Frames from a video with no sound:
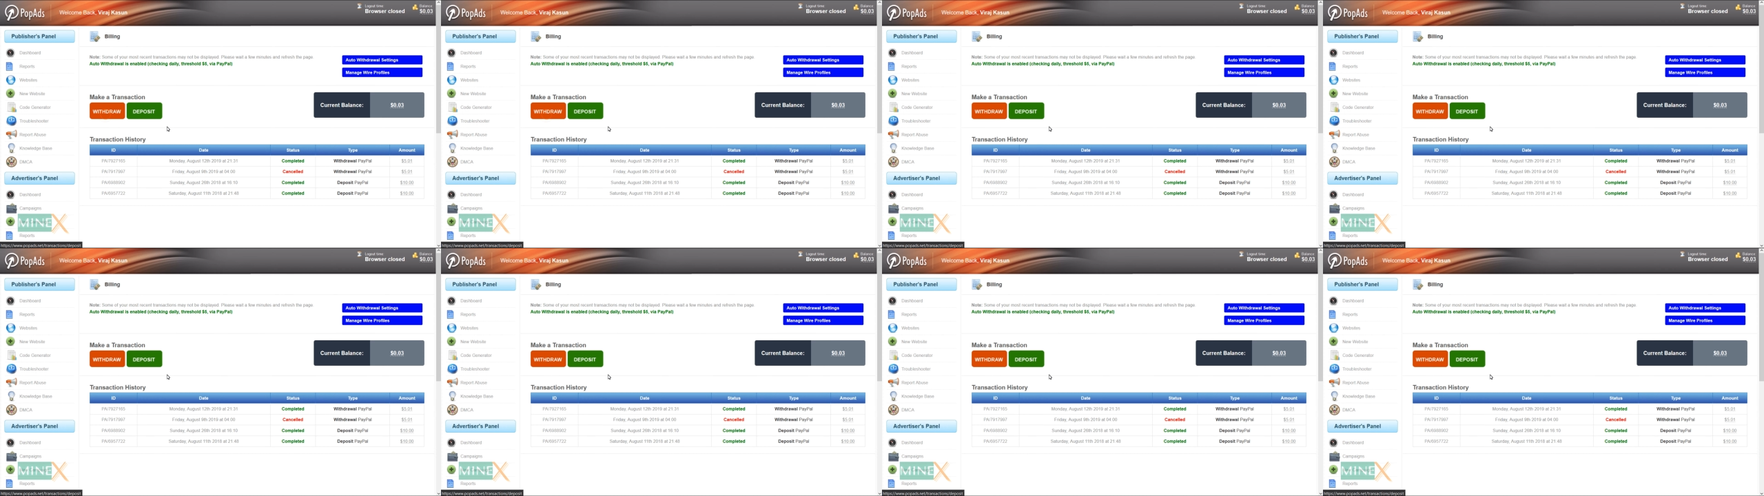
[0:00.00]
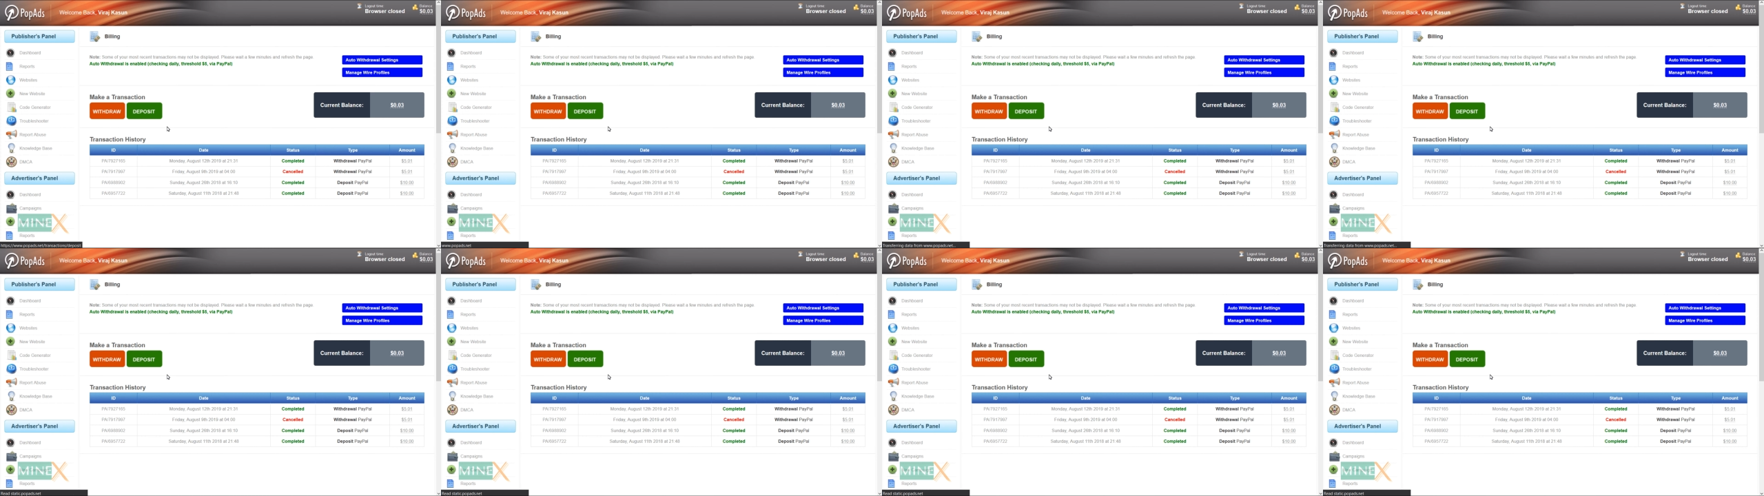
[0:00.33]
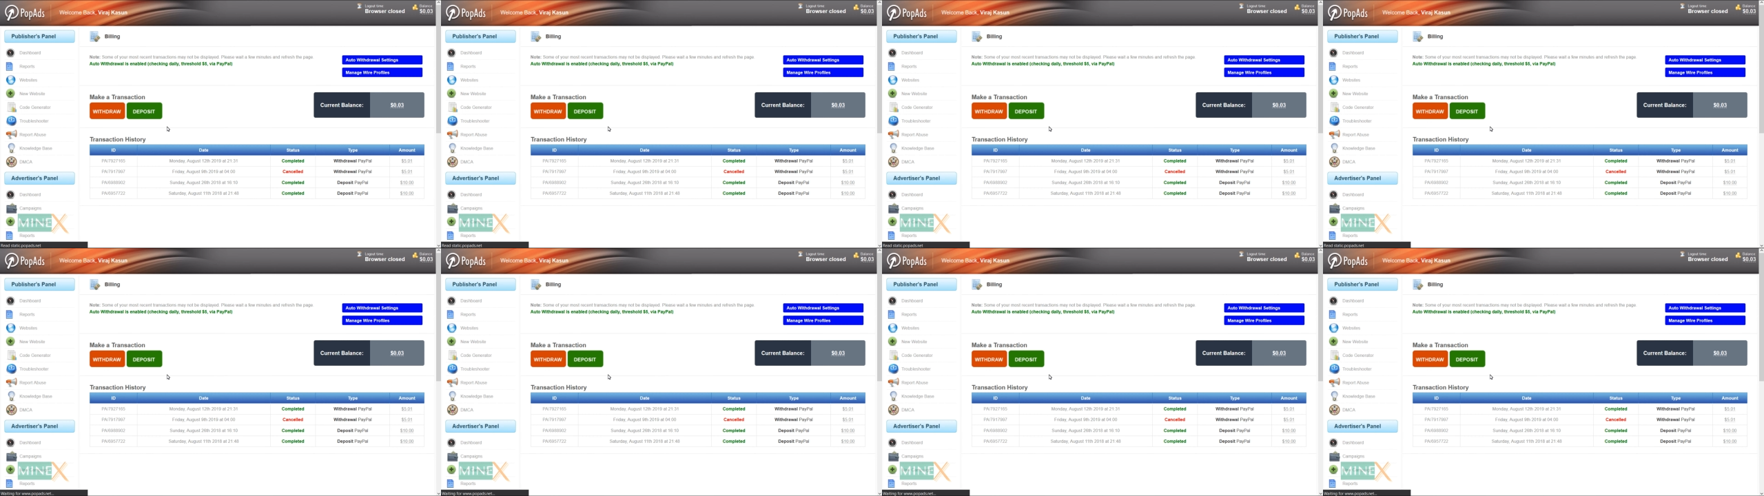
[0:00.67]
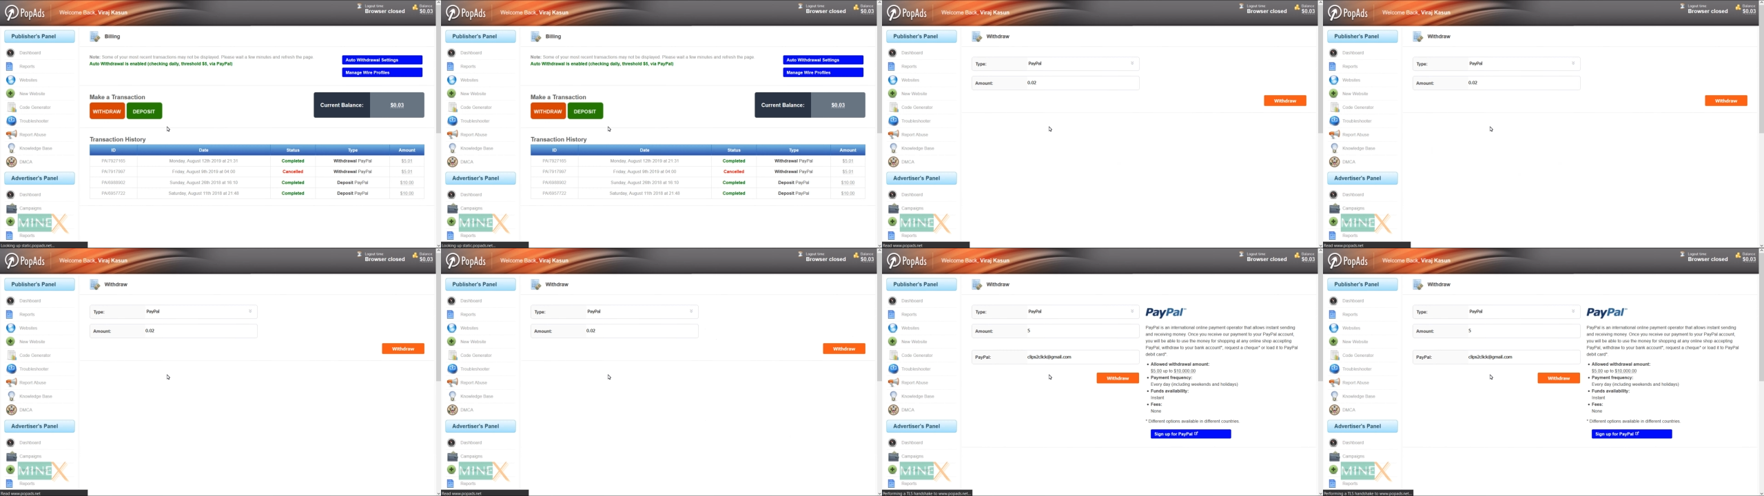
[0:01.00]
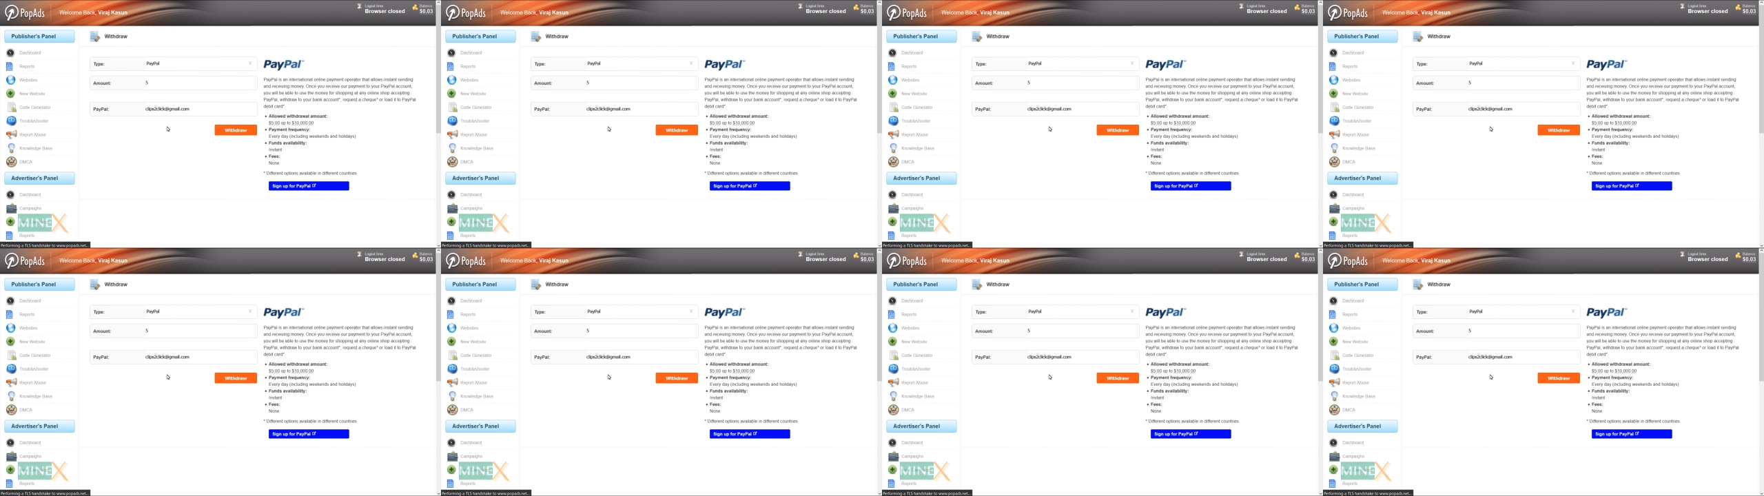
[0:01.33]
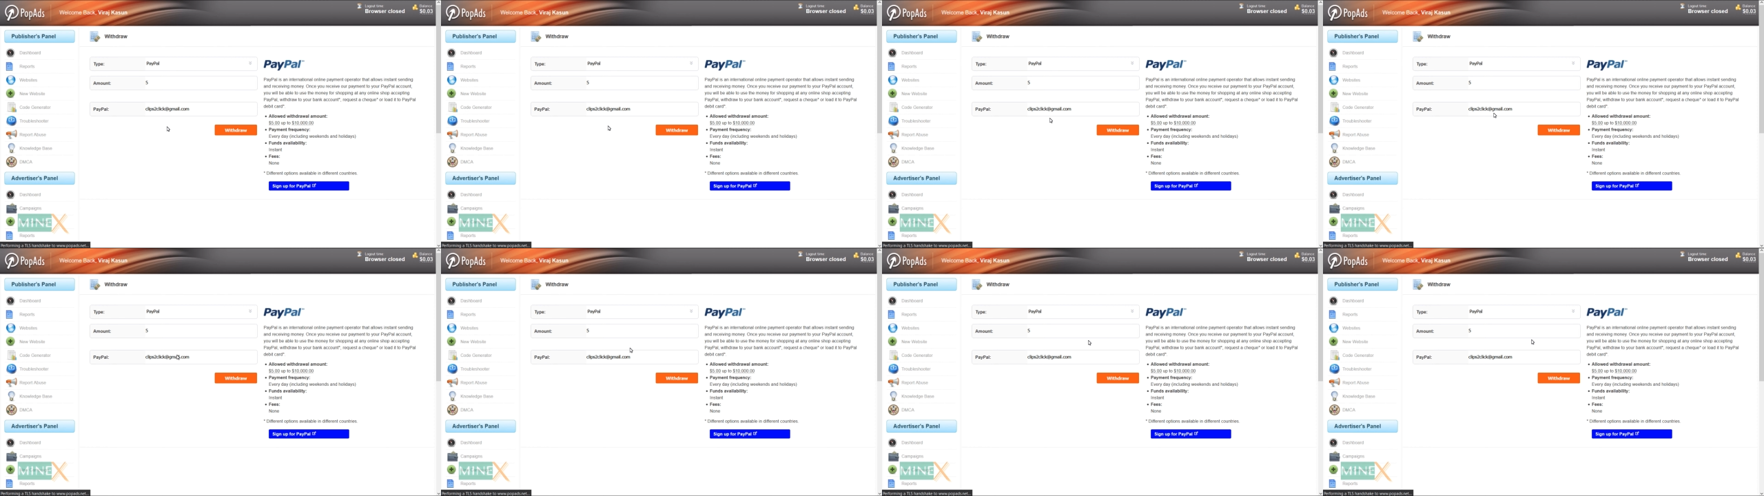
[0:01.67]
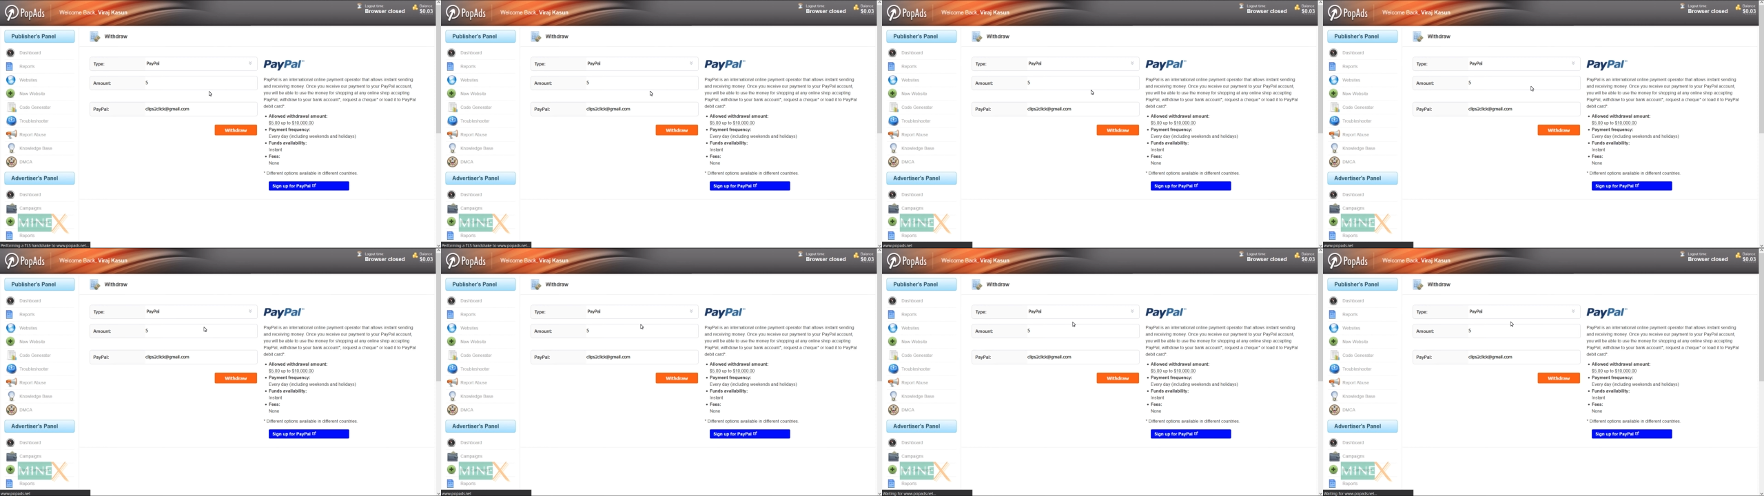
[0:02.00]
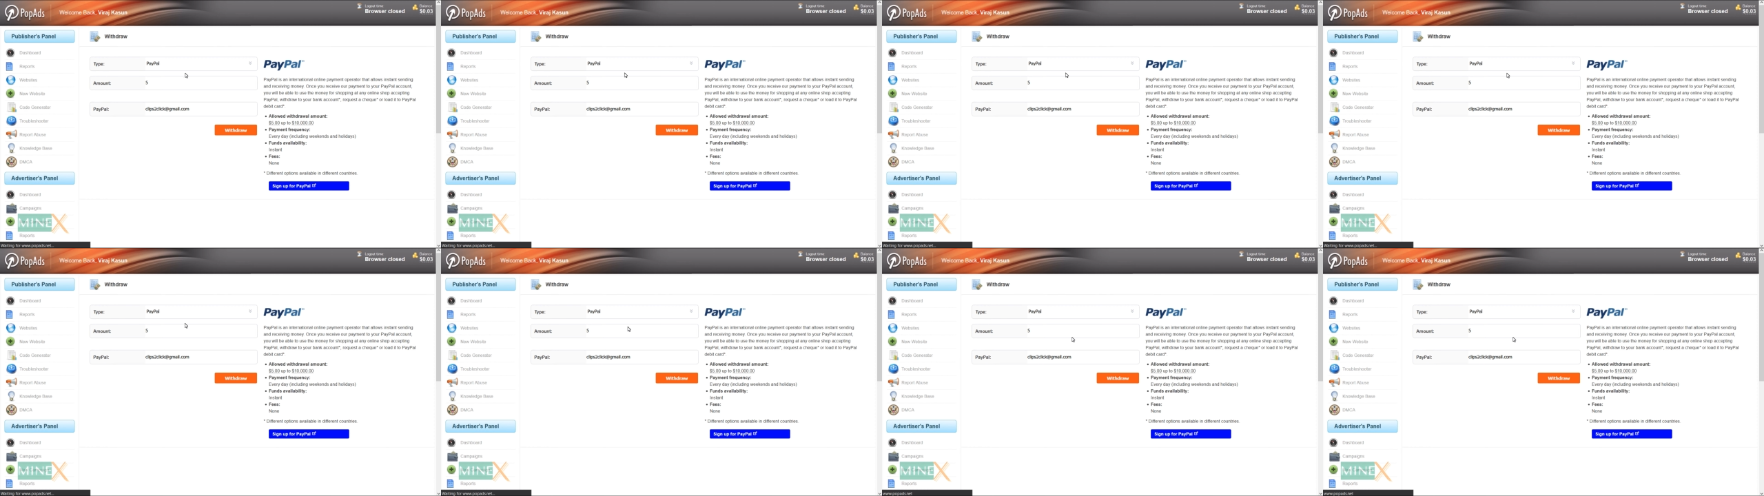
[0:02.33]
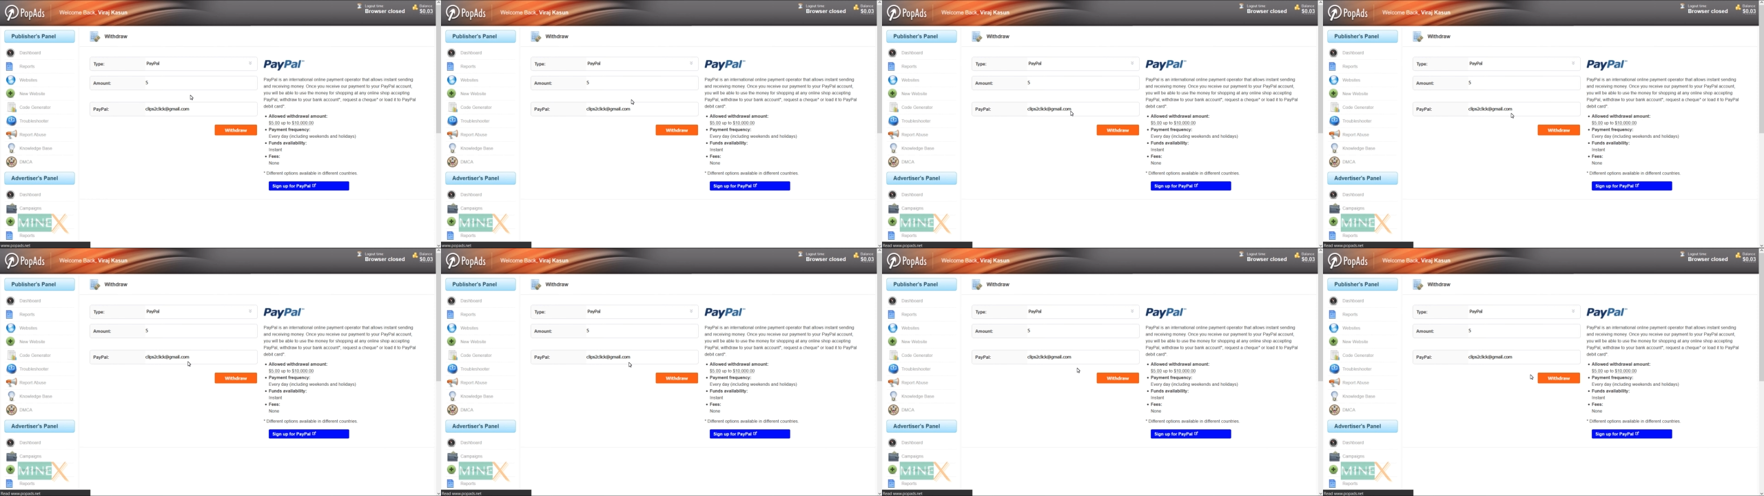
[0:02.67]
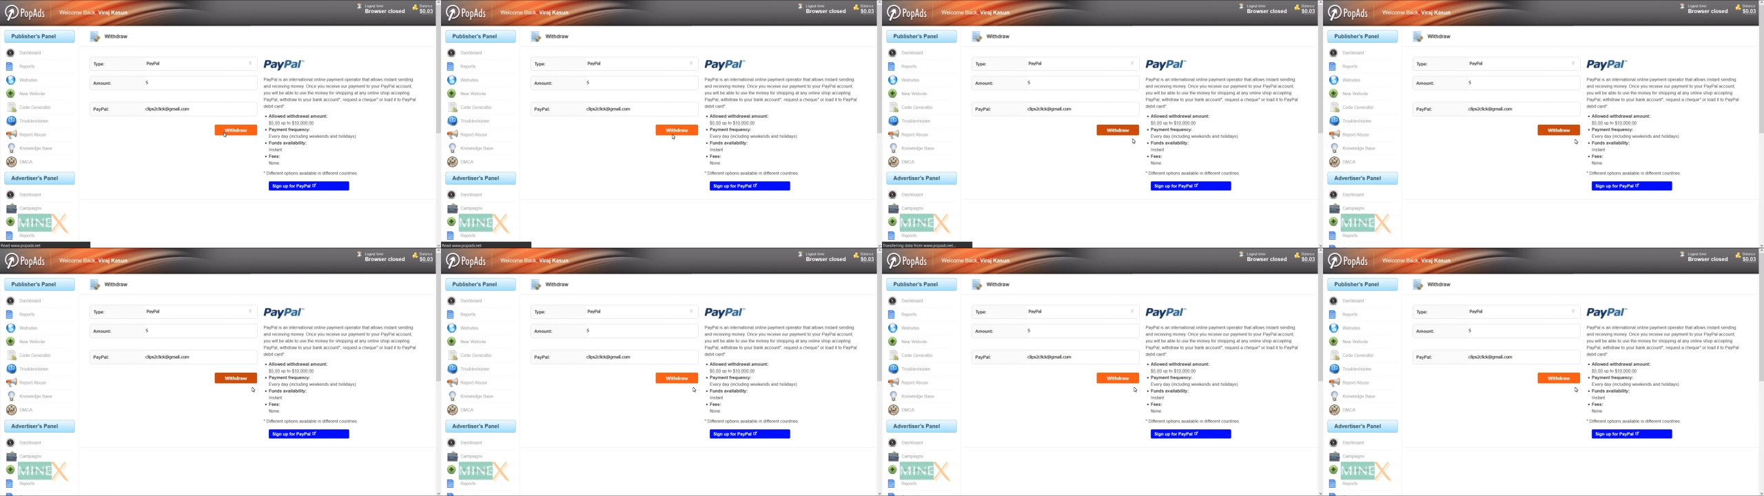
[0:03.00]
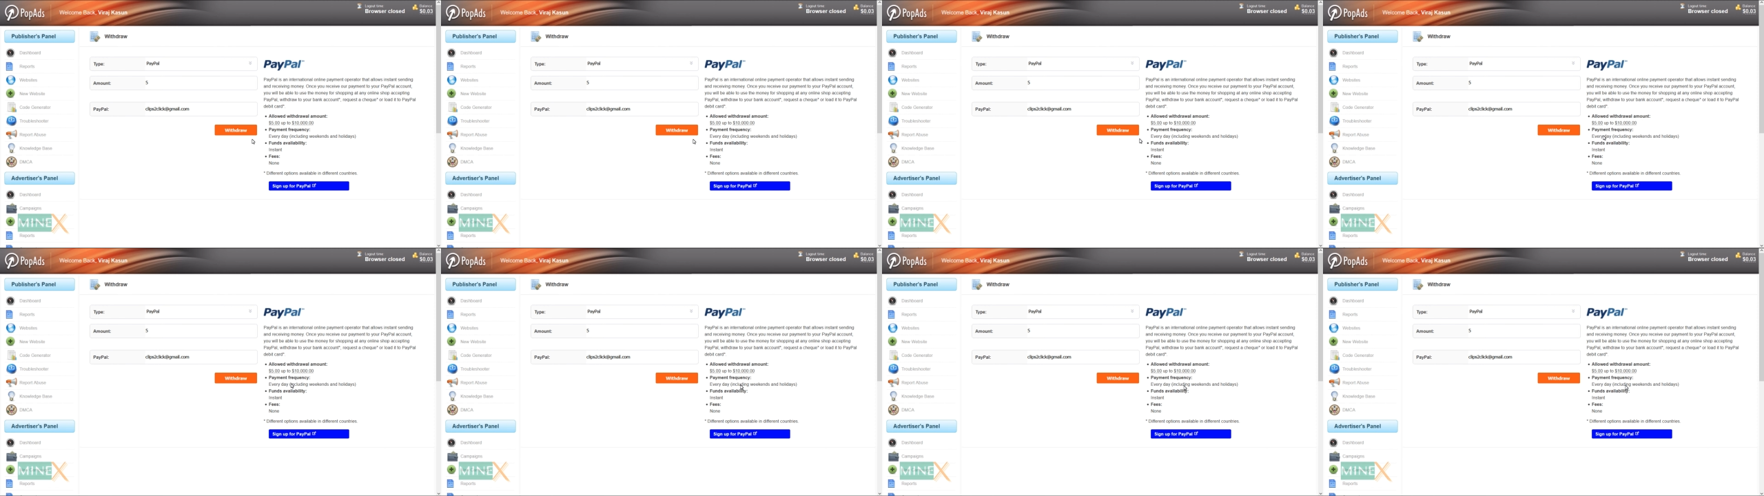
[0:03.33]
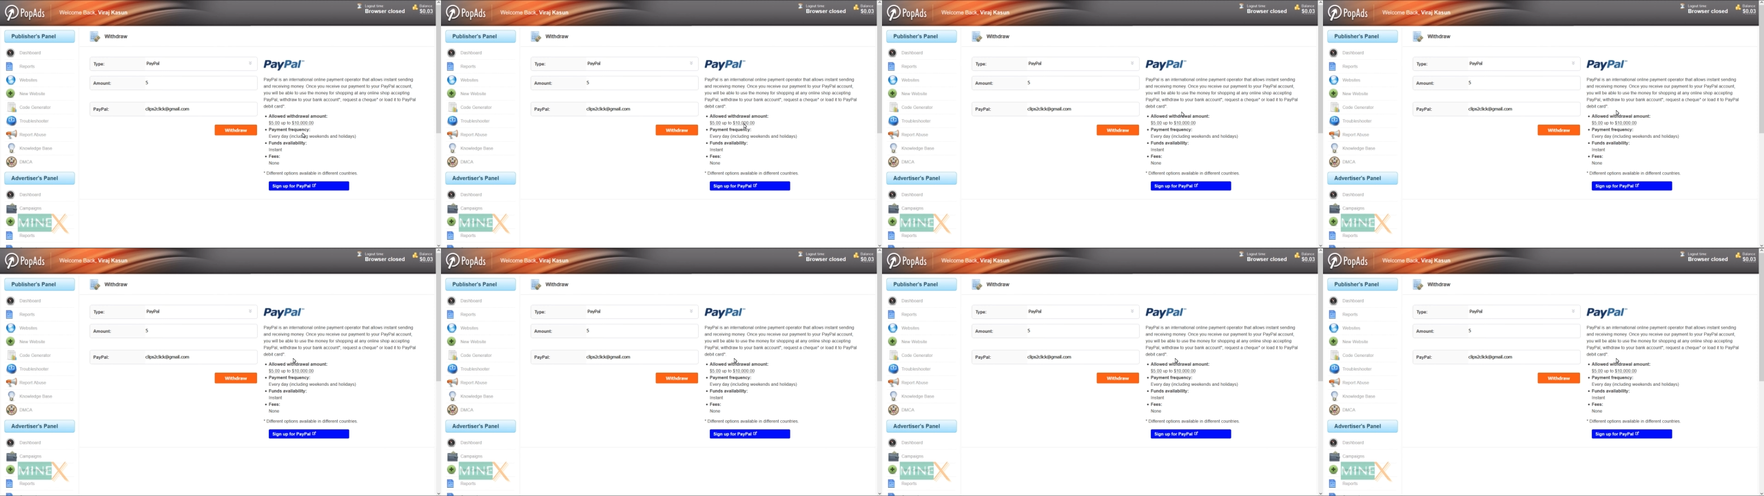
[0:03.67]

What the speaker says: [unreadable: no face in view]